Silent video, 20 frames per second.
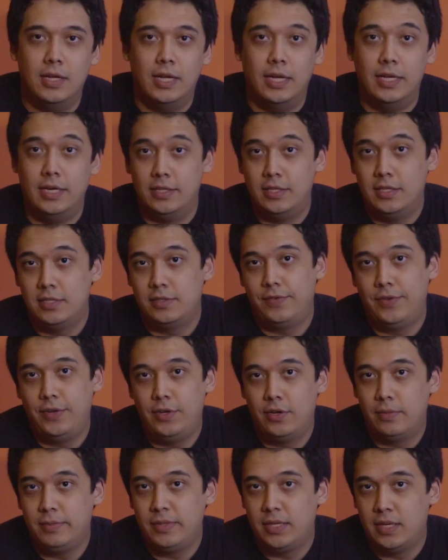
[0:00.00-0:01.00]
And in this
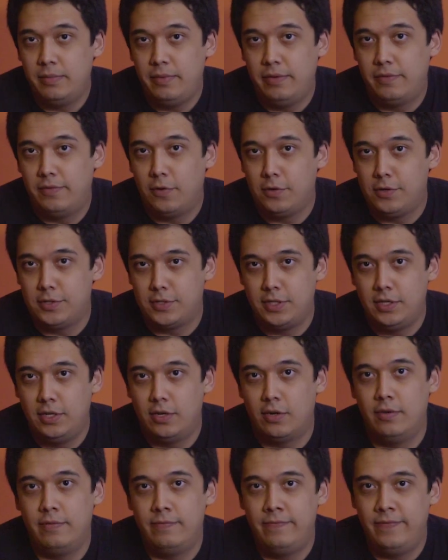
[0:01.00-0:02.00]
video I'm going to be focusing
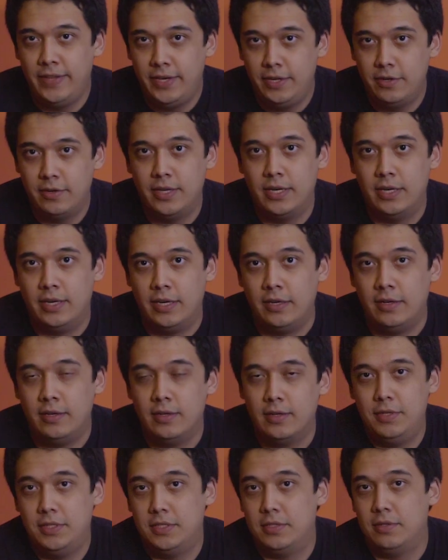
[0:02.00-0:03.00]
on video editing.
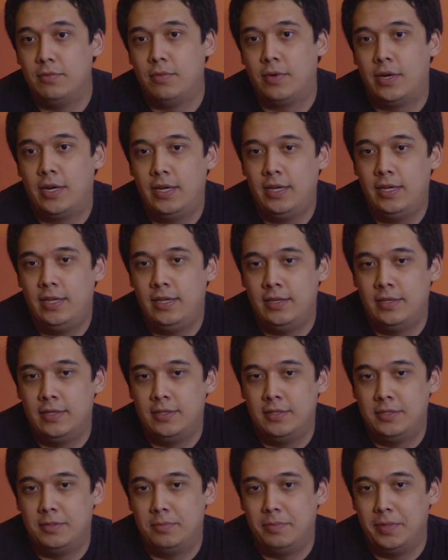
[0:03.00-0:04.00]
The reason why
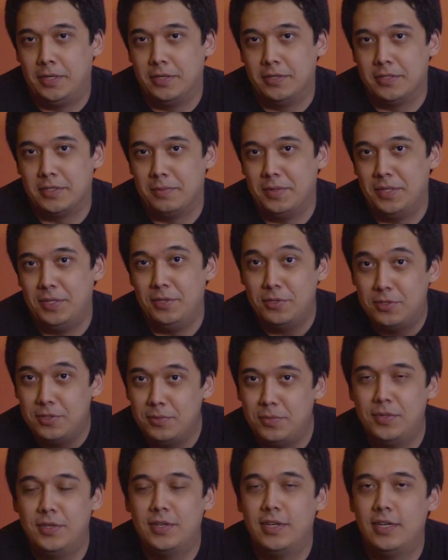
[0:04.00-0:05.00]
is because I'm a
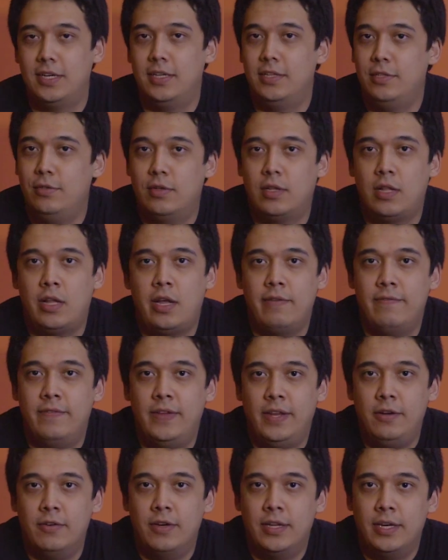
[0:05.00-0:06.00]
YouTuber and I do a lot of
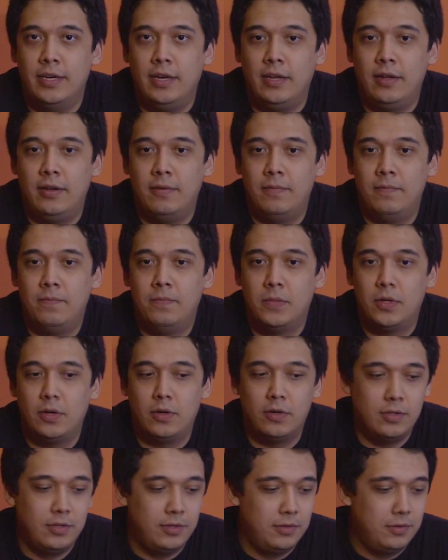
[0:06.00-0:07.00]
video editing.
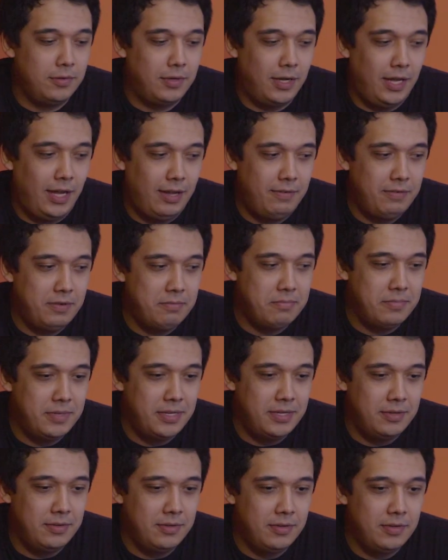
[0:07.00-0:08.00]
Although I haven't
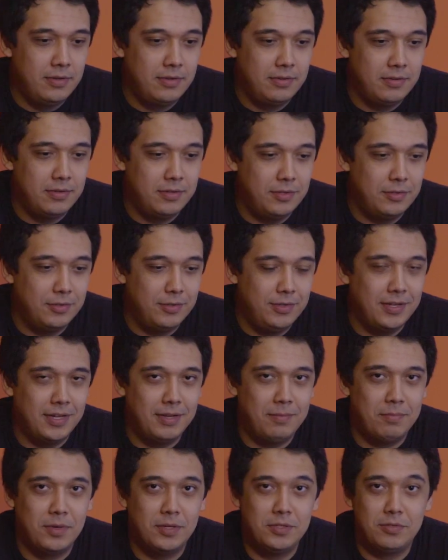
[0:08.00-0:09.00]
been doing
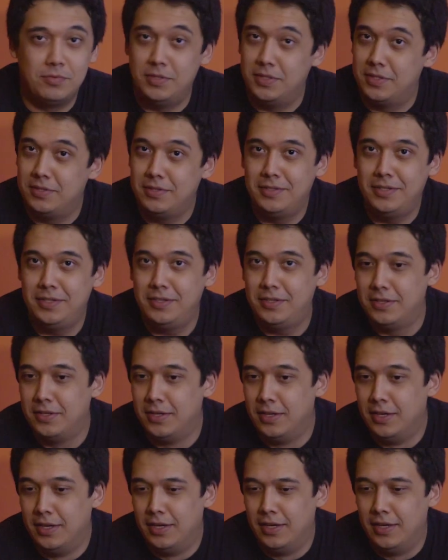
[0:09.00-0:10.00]
that much recently,
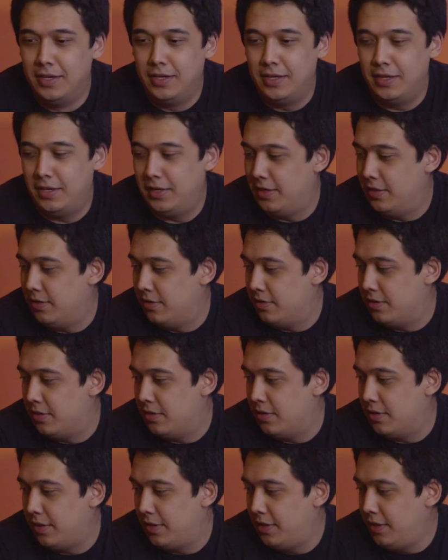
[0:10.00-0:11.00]
and
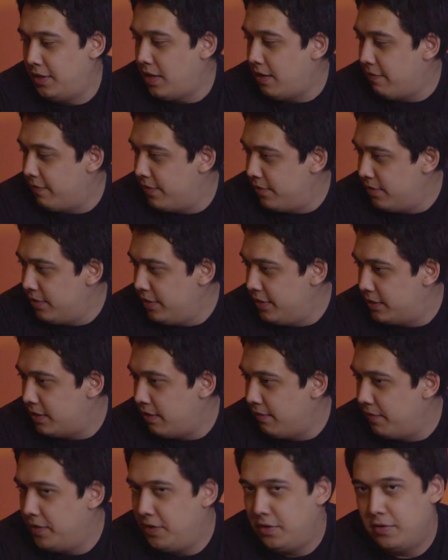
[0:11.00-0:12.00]
uh, I think I haven't released
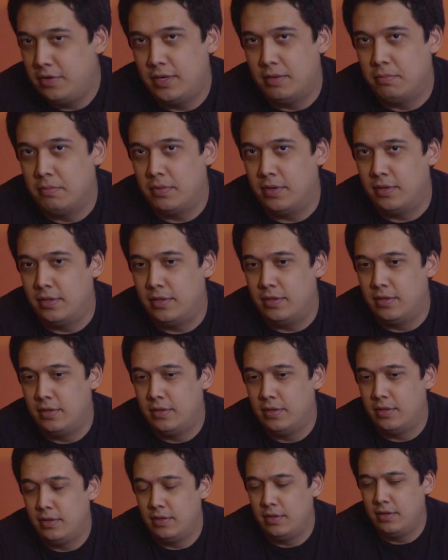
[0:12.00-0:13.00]
a video in a month.
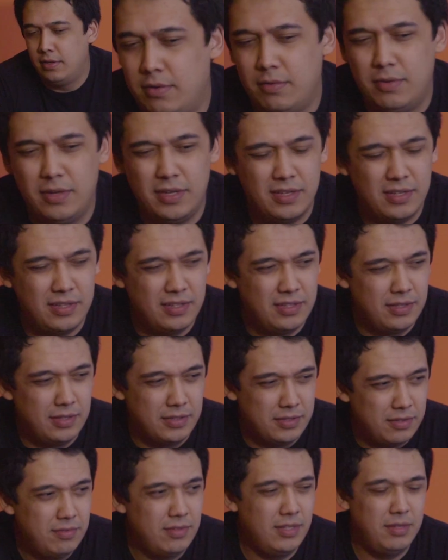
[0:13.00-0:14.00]
Wait,
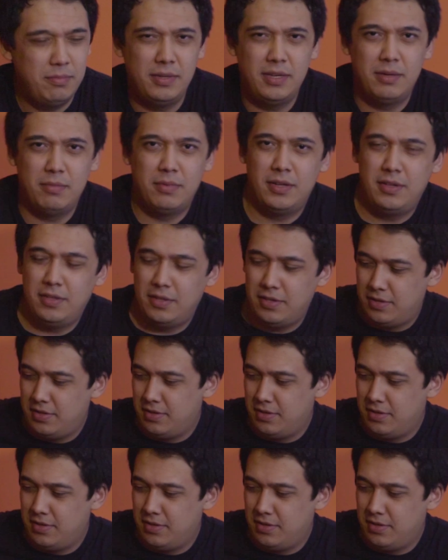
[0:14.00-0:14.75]
has it really been a month?